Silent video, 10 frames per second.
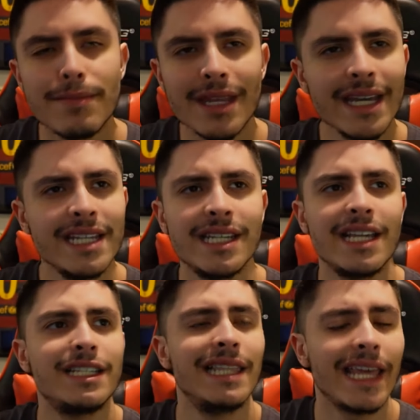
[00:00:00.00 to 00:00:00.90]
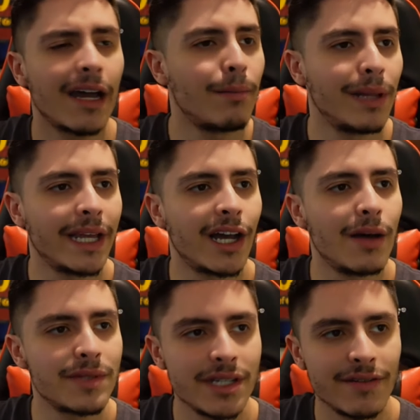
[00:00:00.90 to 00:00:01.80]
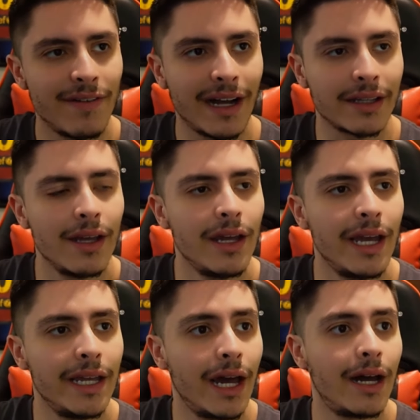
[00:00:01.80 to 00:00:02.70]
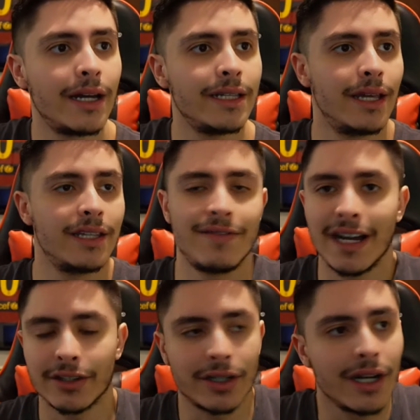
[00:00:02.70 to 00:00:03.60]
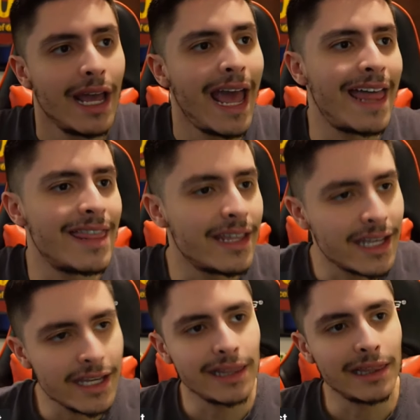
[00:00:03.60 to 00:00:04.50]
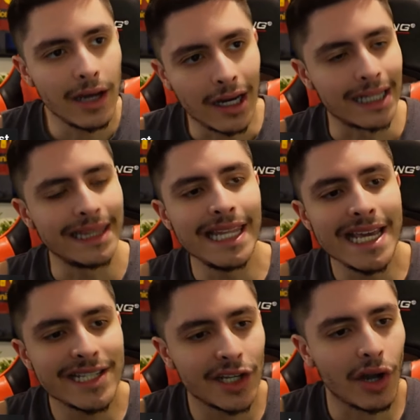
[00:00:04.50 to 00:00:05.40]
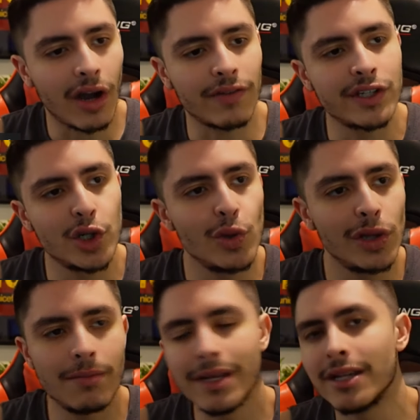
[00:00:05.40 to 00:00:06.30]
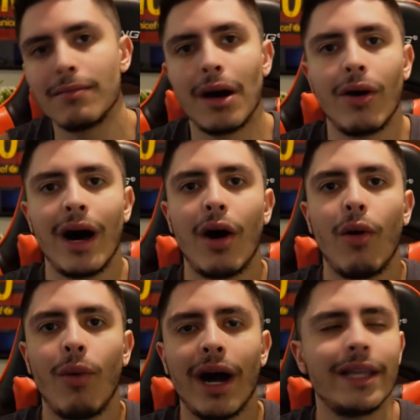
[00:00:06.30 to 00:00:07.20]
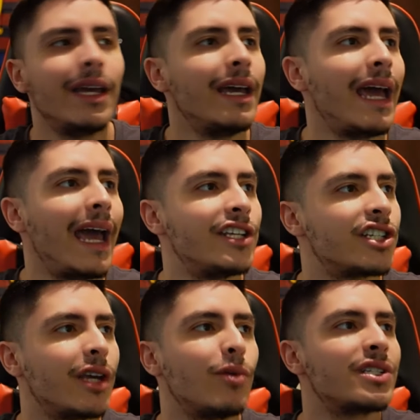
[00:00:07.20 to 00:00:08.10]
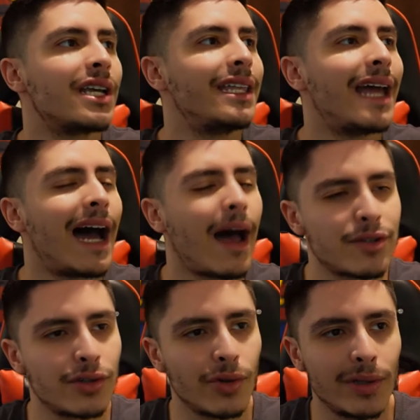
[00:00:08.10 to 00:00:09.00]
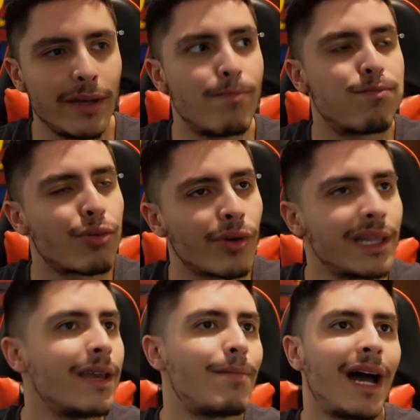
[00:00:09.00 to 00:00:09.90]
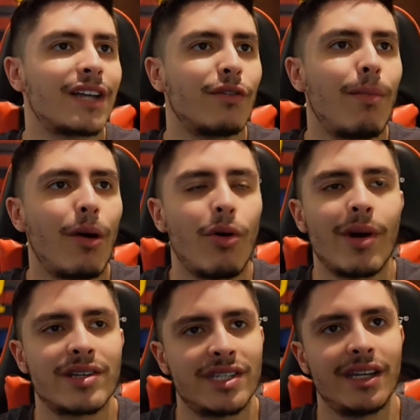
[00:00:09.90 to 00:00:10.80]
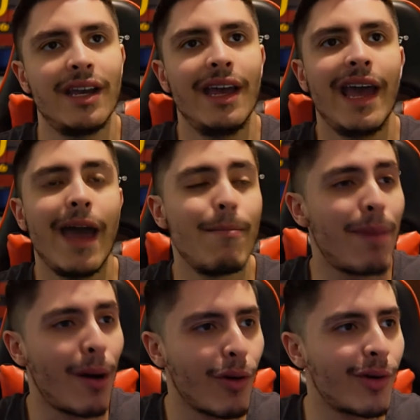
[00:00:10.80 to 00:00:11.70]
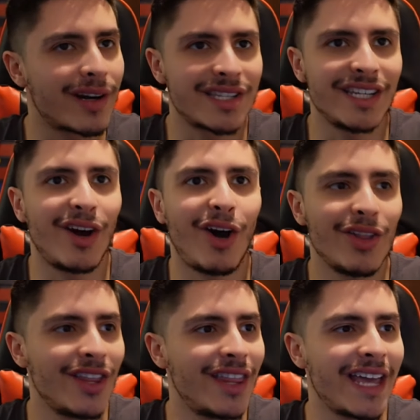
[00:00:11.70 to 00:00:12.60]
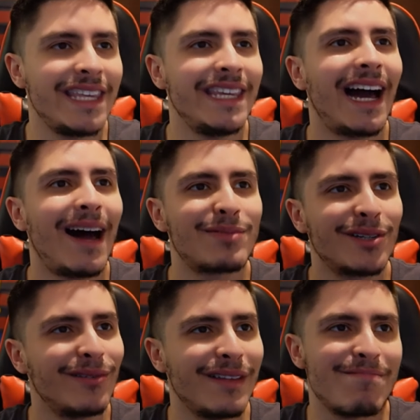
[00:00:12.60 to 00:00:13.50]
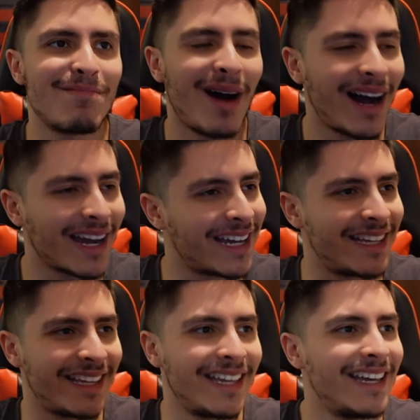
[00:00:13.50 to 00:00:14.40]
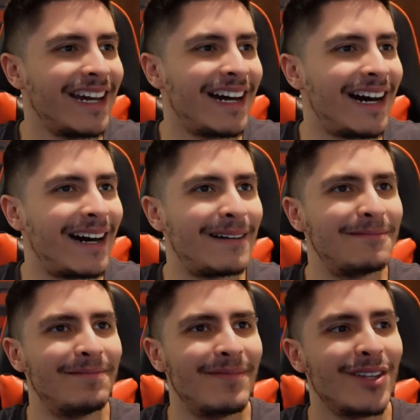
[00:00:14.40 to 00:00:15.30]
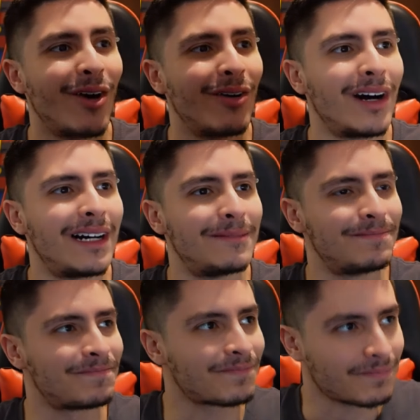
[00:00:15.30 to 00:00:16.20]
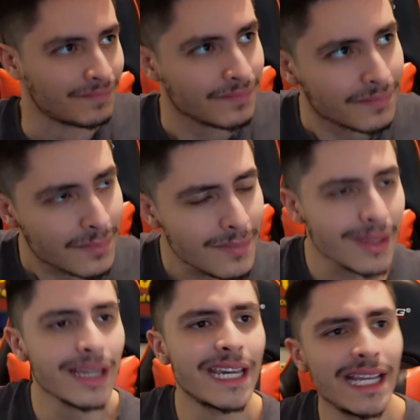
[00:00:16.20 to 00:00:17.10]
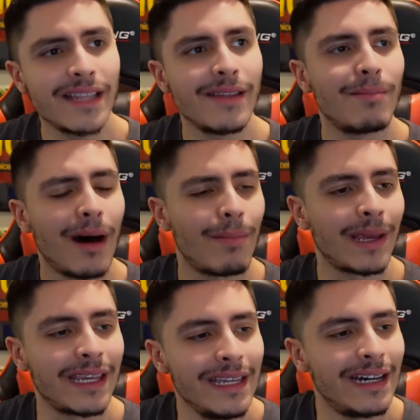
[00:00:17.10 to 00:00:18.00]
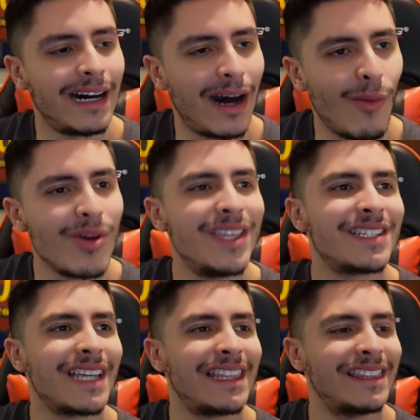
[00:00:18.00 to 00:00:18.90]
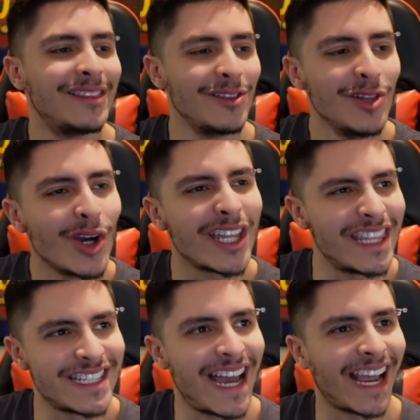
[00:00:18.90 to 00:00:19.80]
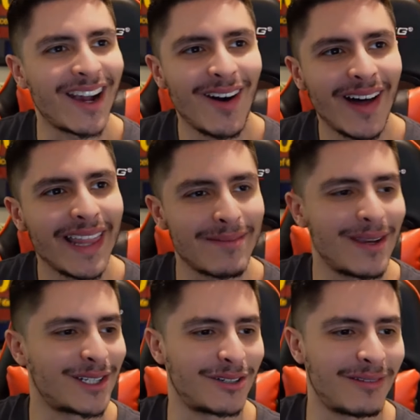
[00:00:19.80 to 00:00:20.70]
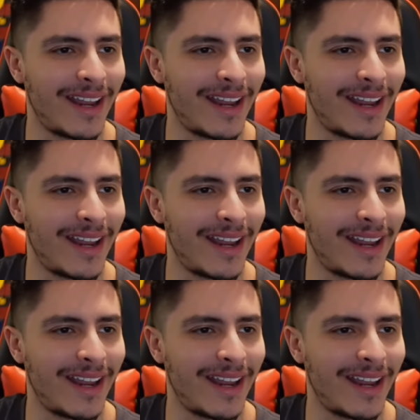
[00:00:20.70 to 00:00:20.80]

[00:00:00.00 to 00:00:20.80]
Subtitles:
his link on play comes into fact, into factor, and then he lays it off to Lamine Yamal out wide, and just, it was an absolutely brilliant pass from Pau Cubarsi. And Pau Cubarsi on the night, he absolutely pocketed Kylian Mbappe with this. And look at this iconic picture right